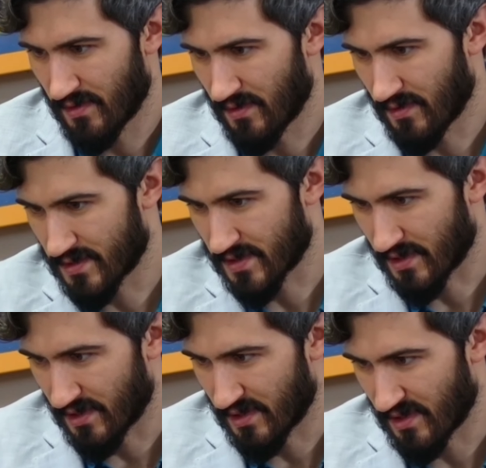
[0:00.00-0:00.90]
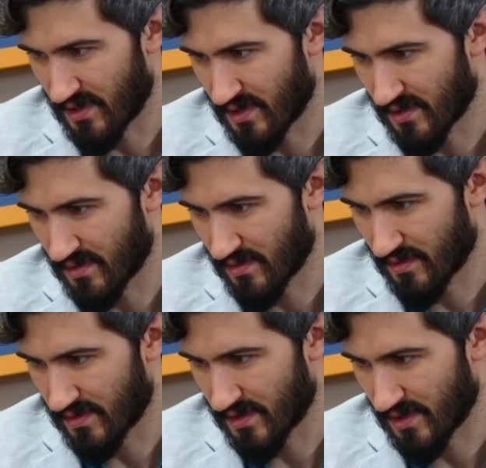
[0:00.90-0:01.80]
looks like,
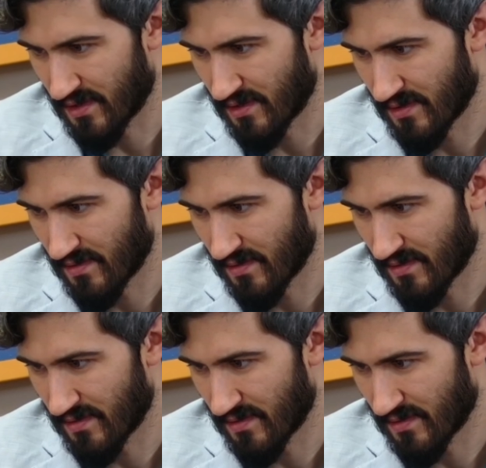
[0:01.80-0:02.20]
let's see here